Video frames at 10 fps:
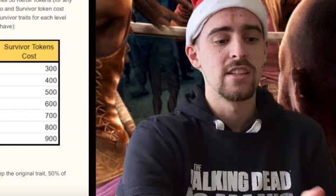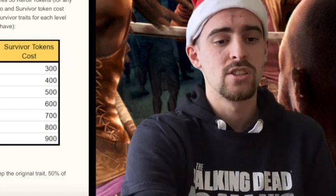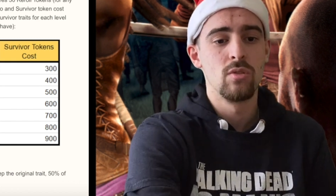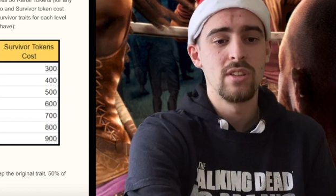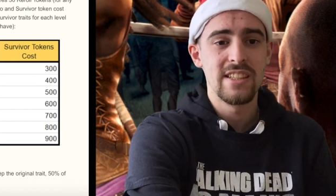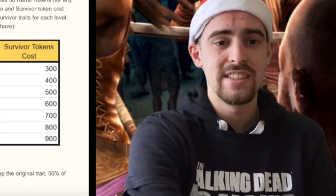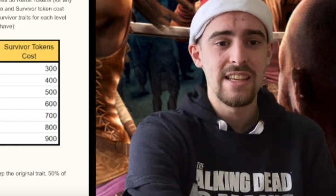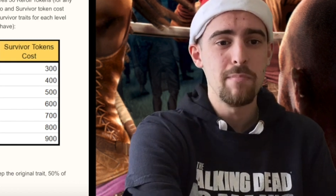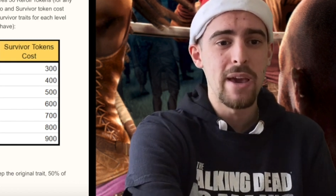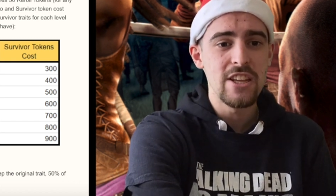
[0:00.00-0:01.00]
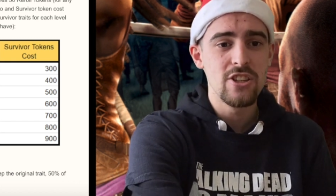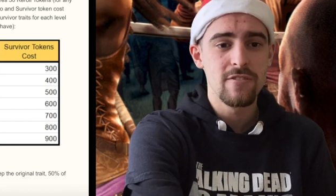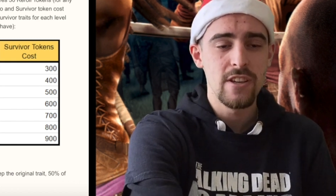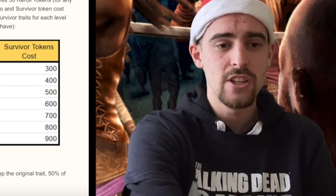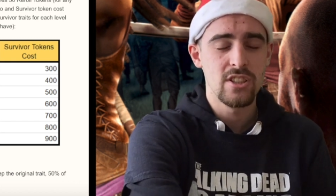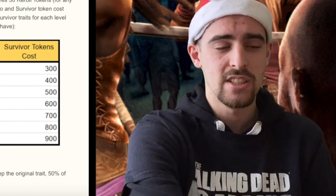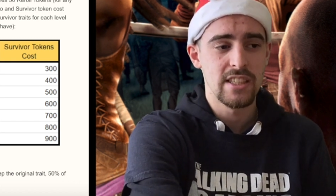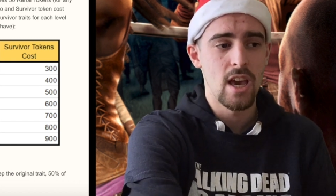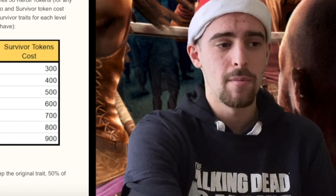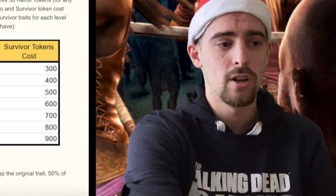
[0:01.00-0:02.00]
So this is a major feature
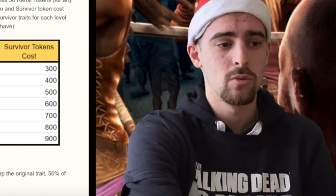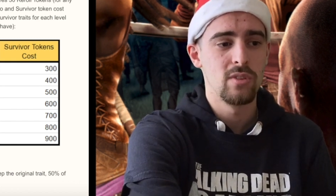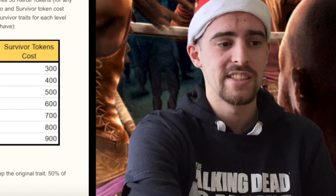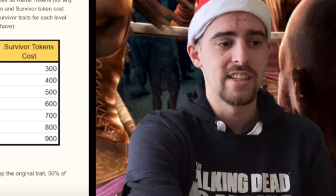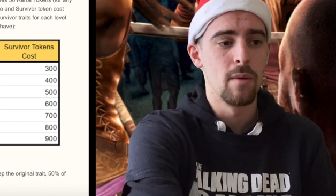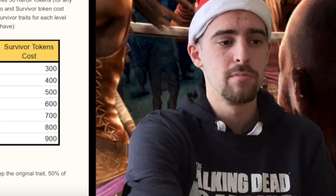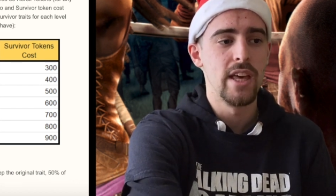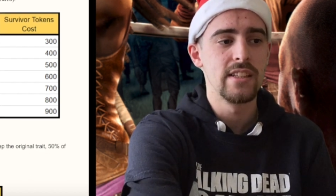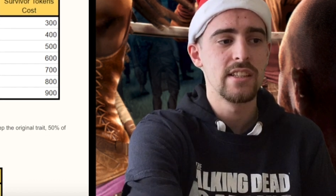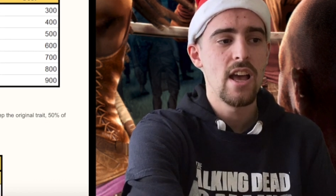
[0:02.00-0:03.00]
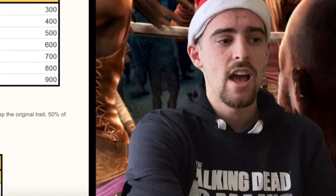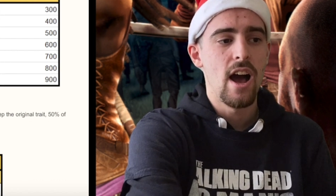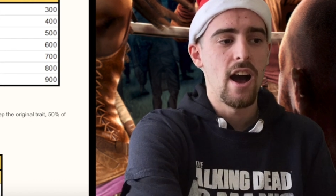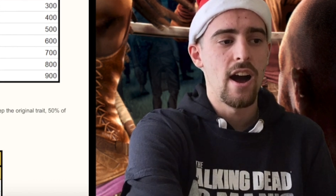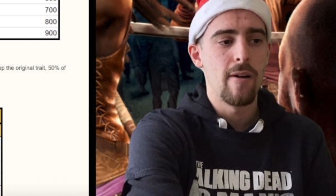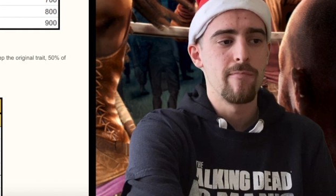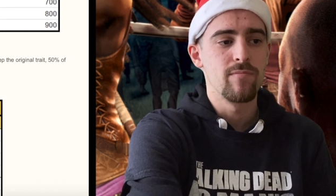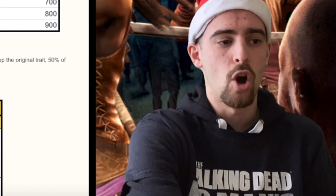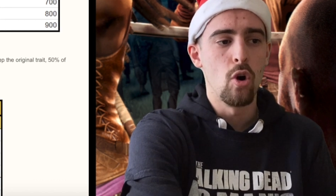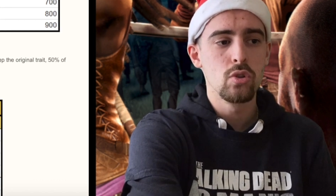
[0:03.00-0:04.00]
that came out with this update.
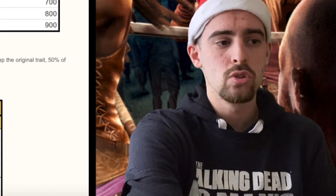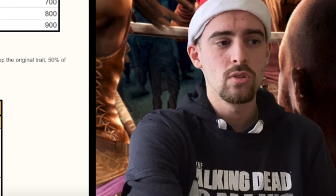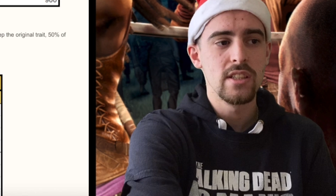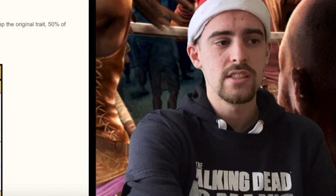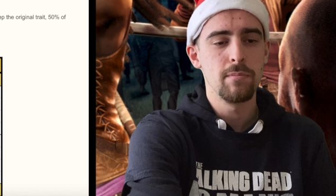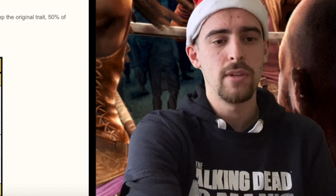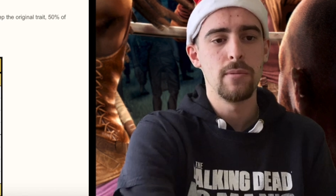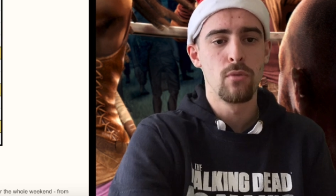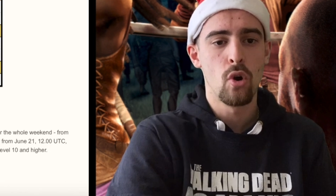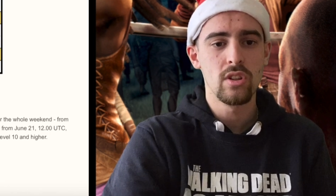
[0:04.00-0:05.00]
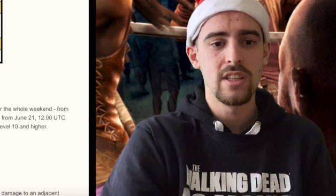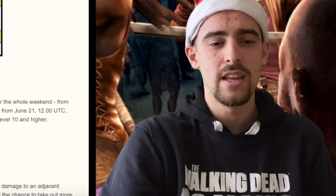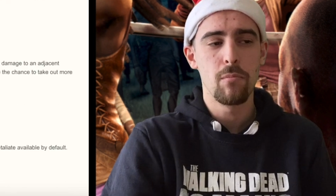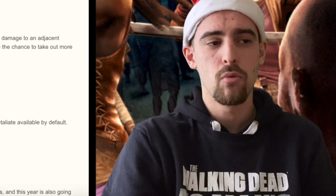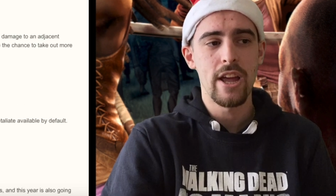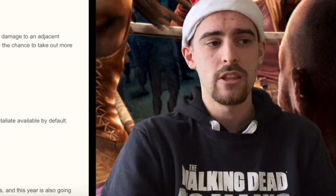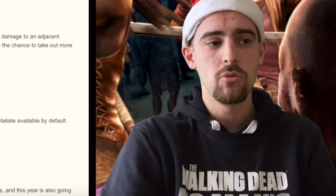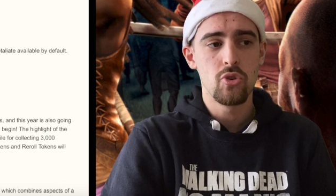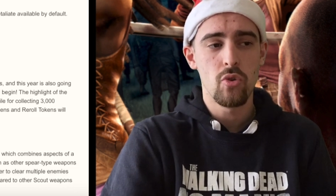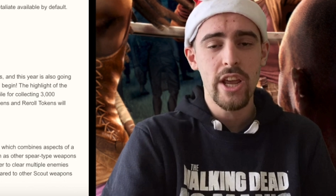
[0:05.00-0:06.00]
Also, this update brought in a brand
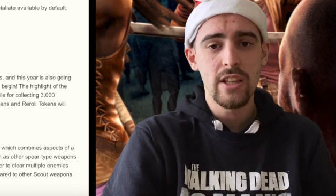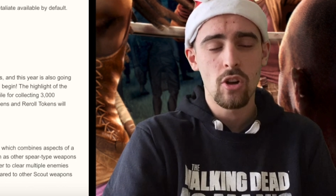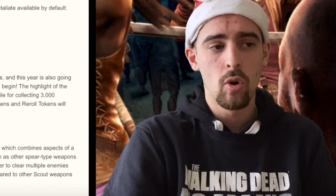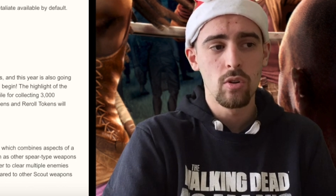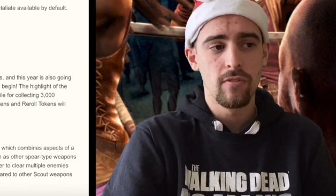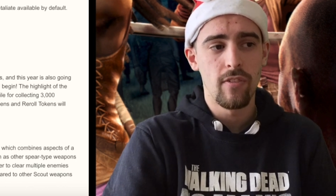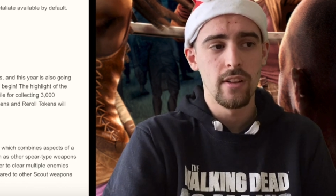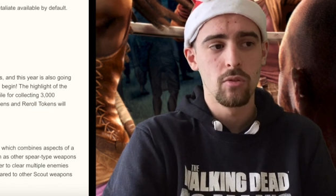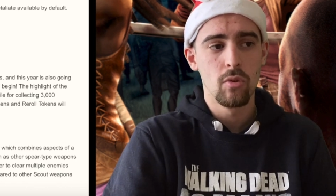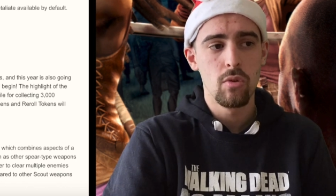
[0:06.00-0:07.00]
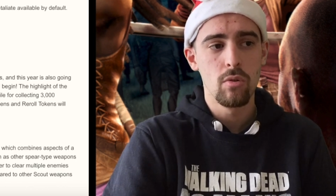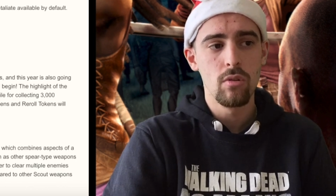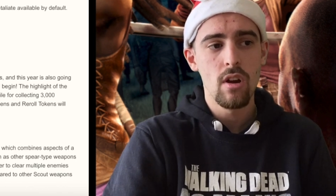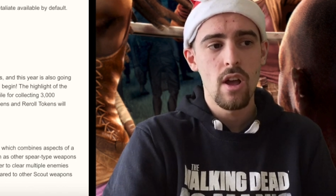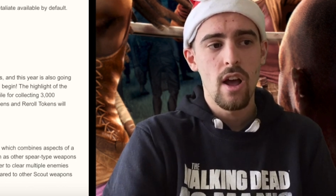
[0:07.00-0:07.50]
new trait called follow through.